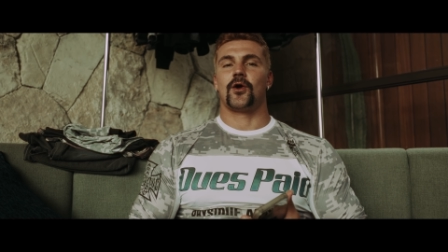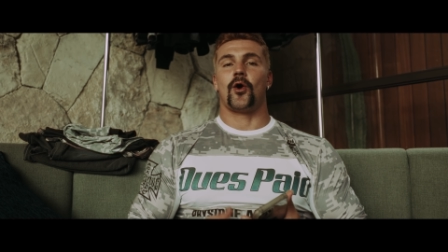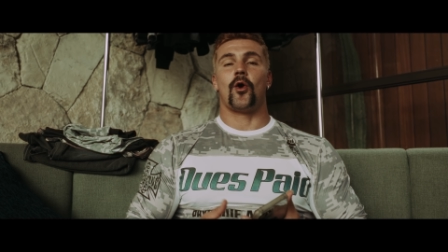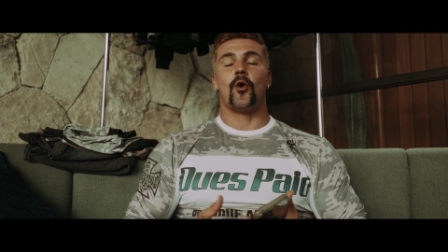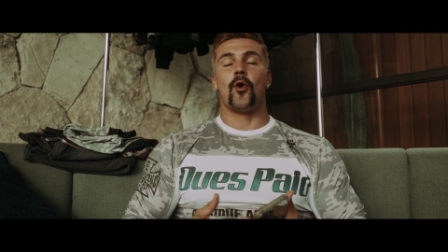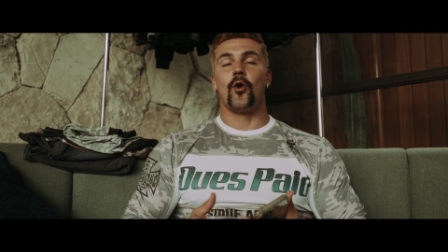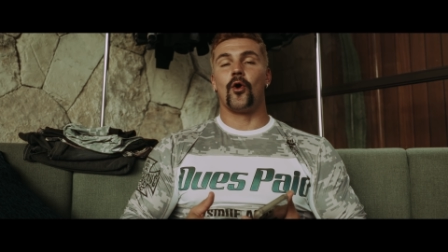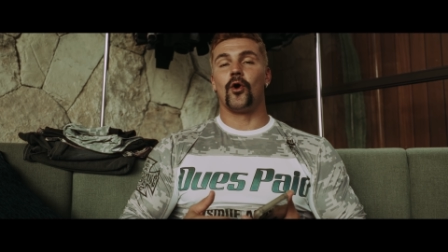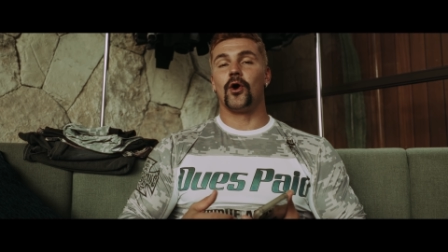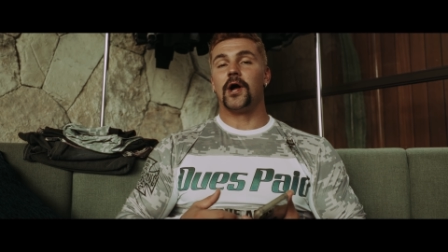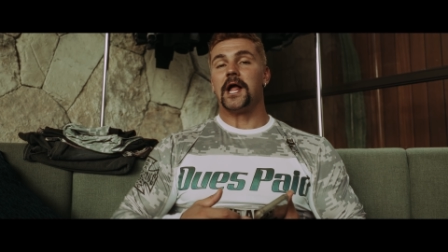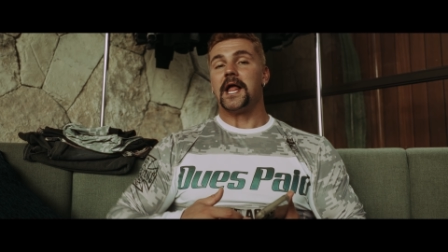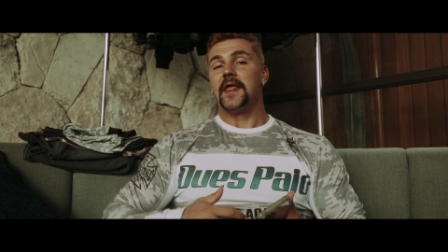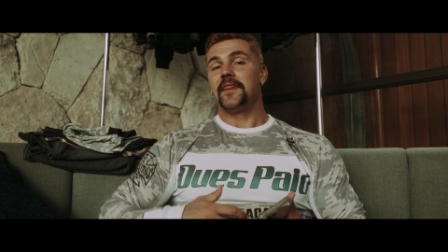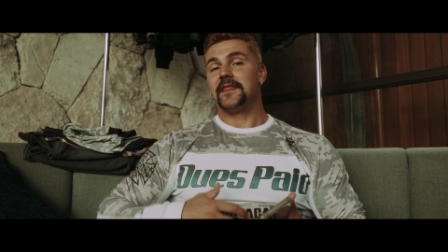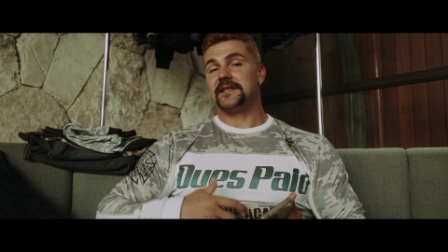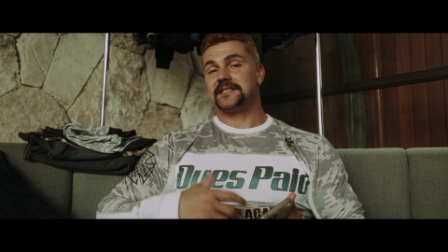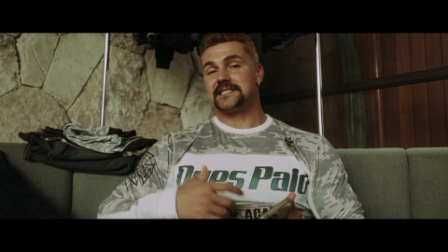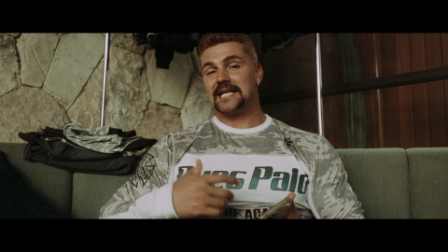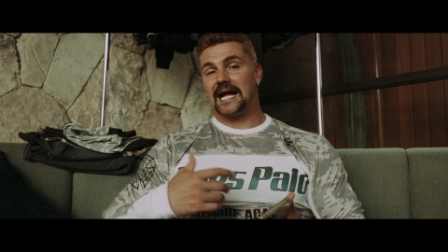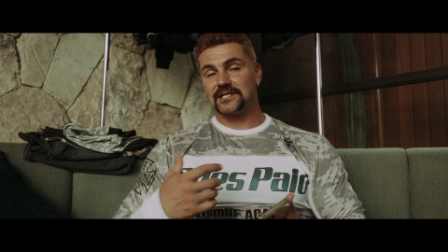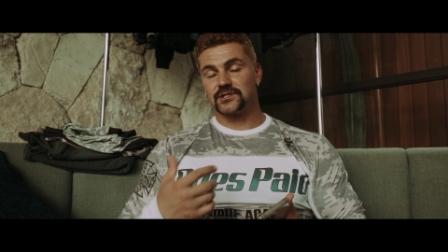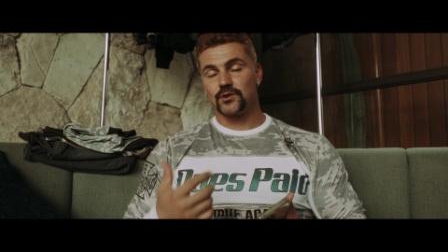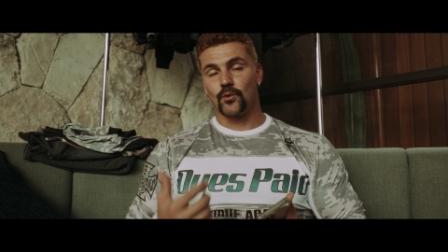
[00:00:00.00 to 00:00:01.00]
Or they
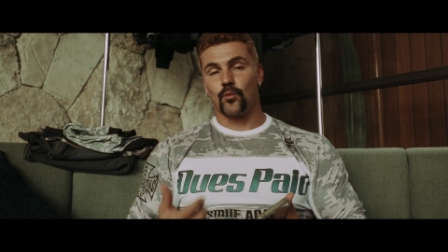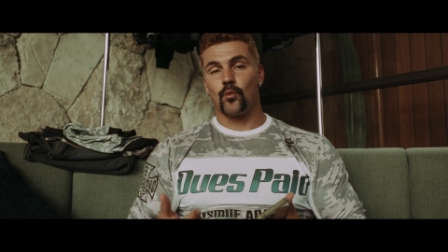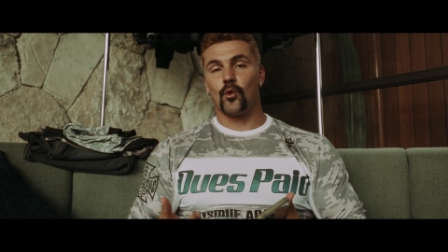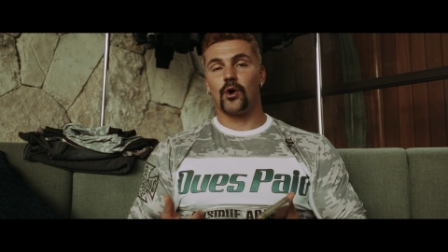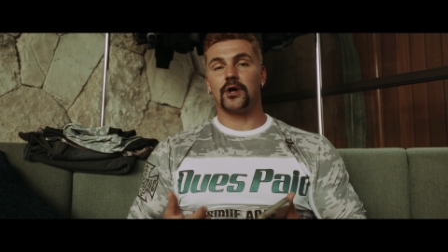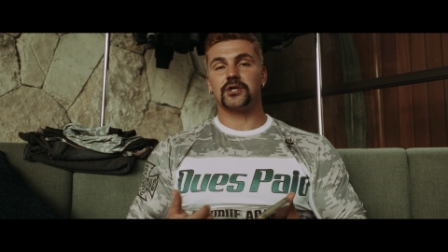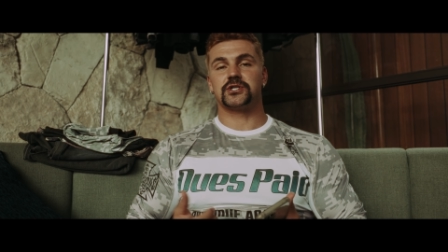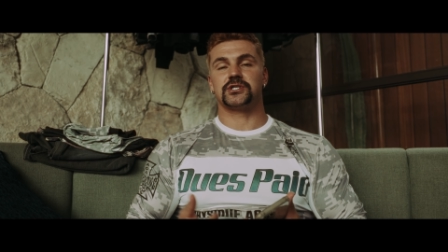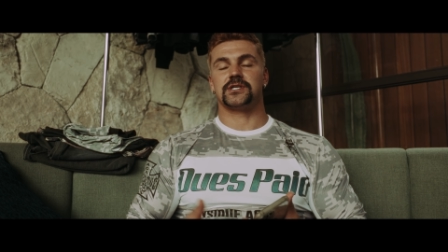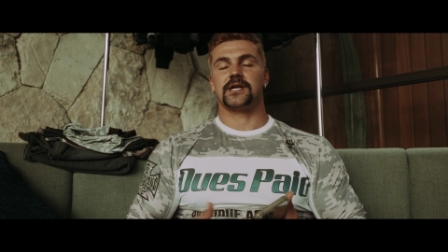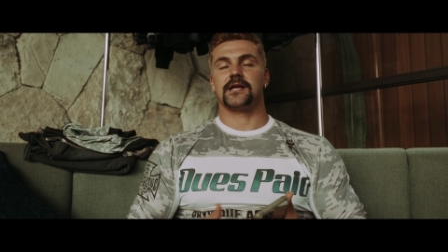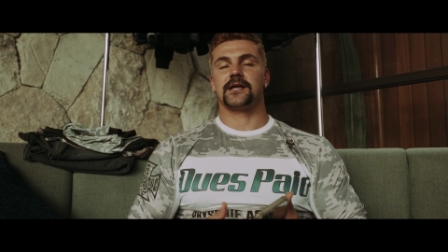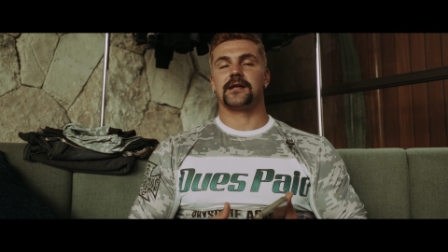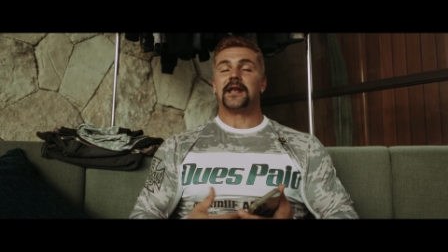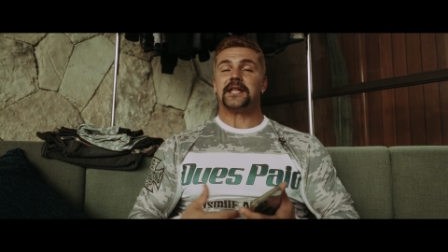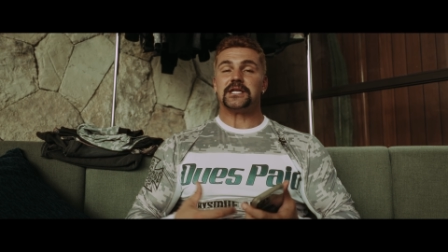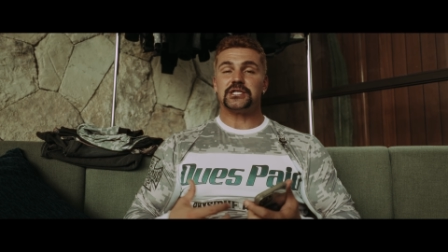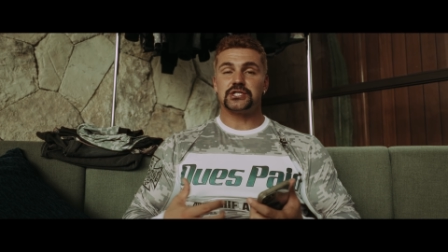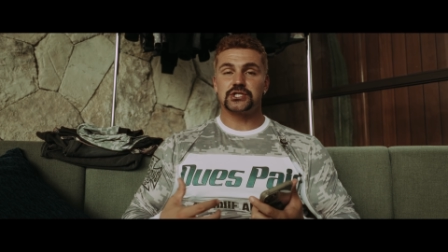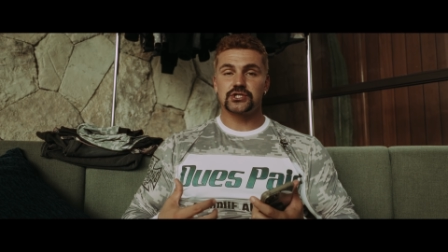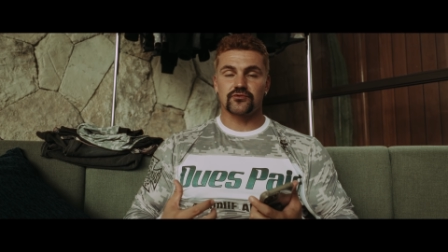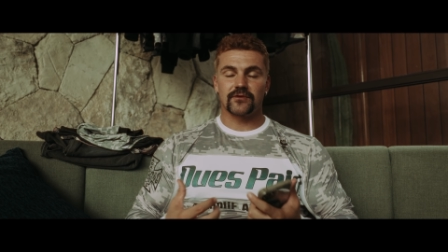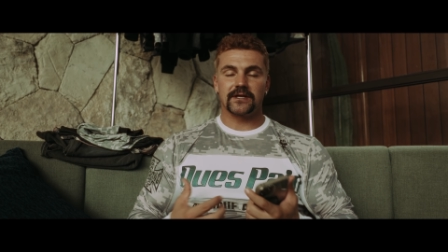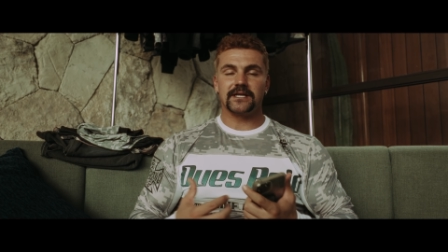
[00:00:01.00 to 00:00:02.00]
start to wash it and it
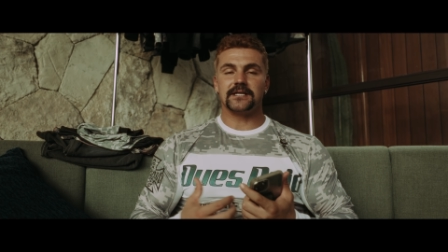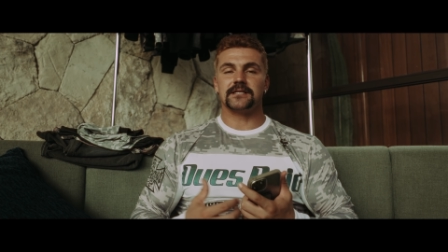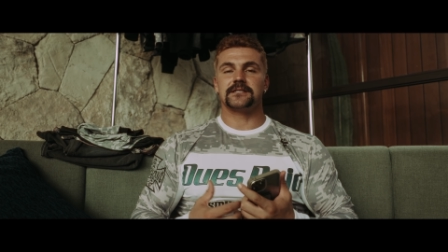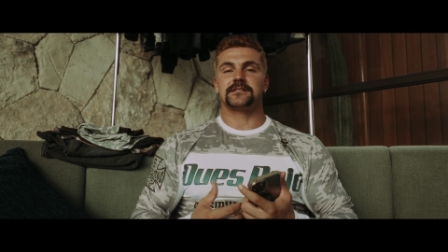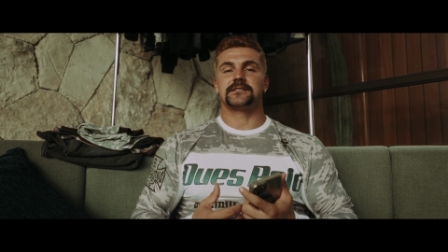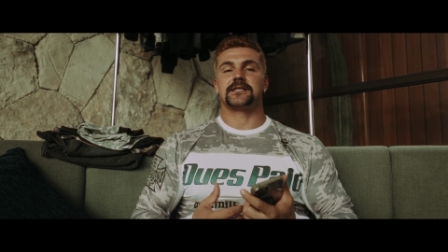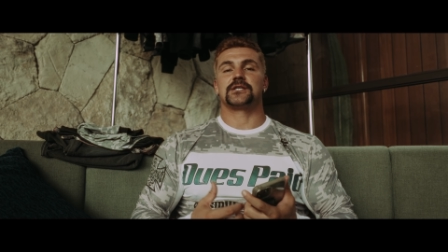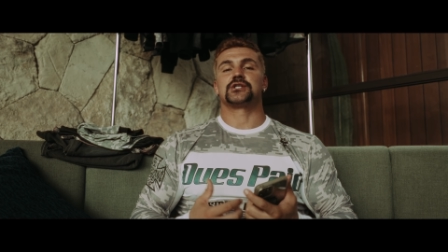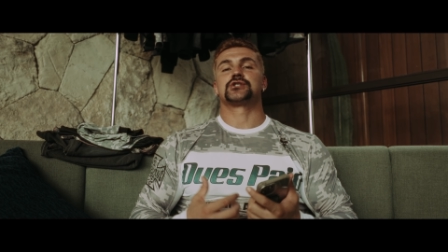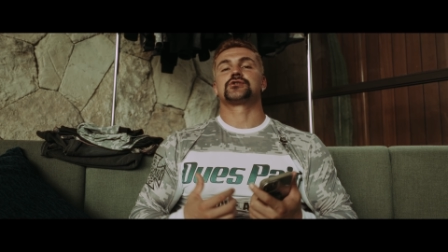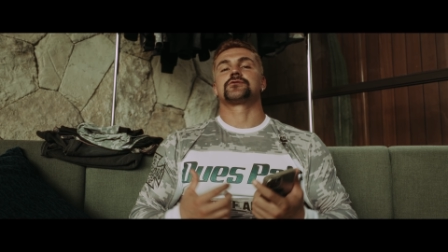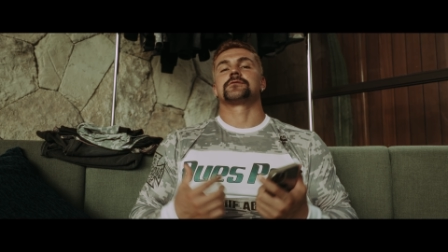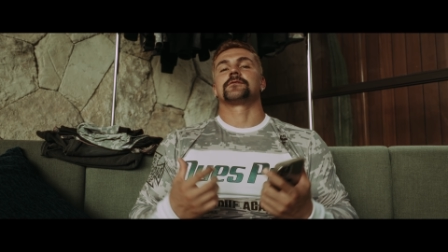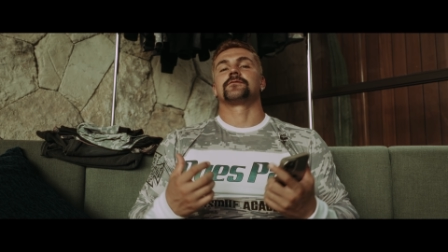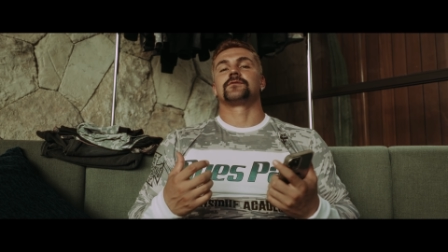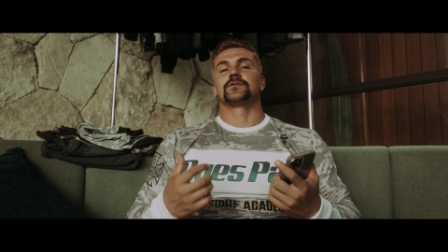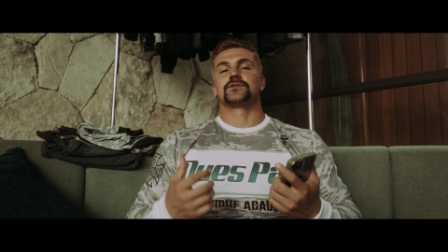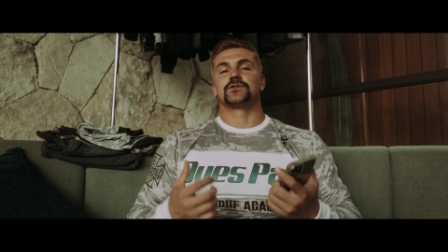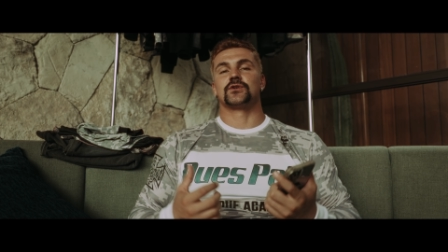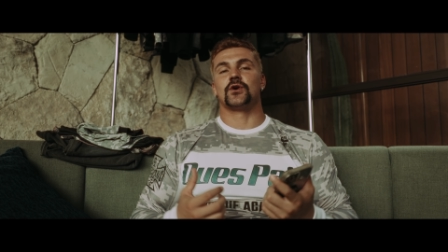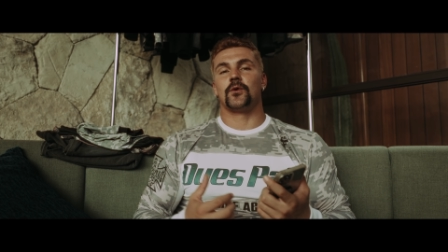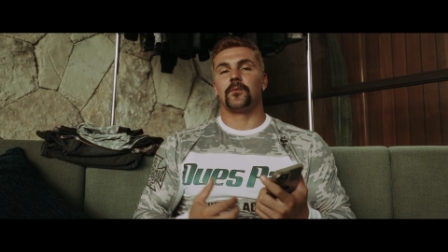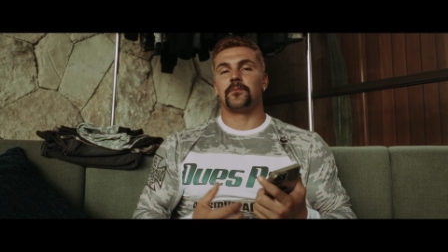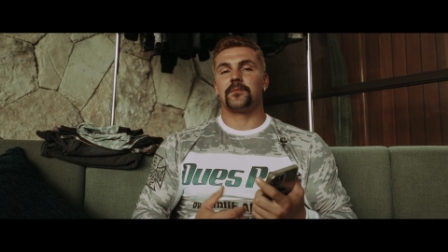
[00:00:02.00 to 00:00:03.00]
shrinks, it
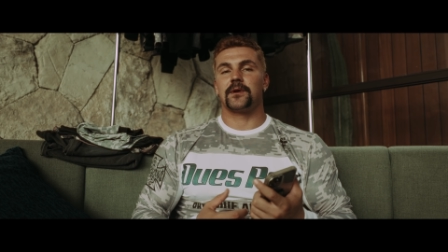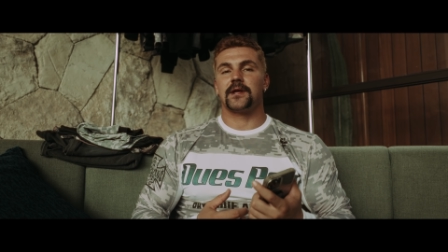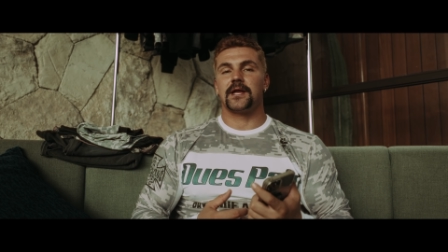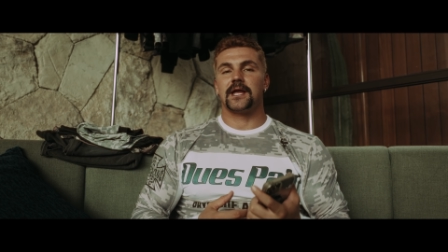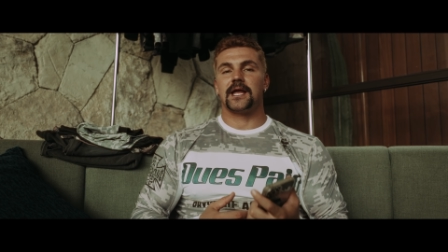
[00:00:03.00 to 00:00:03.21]
shrivels up,